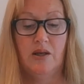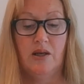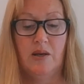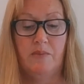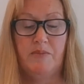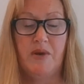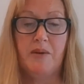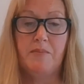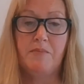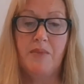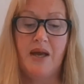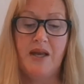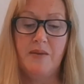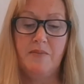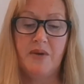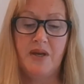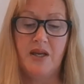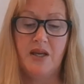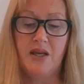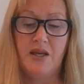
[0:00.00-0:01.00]
But
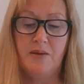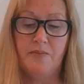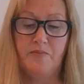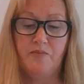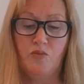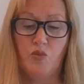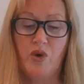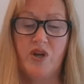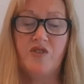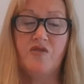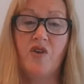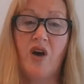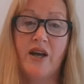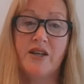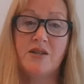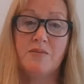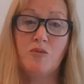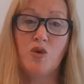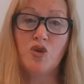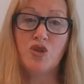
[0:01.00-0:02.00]
maybe we'd find
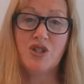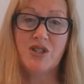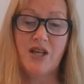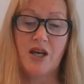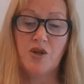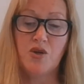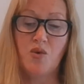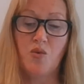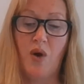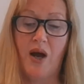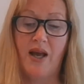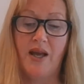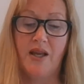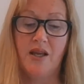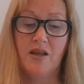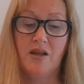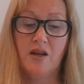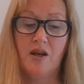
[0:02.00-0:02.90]
a more subtle way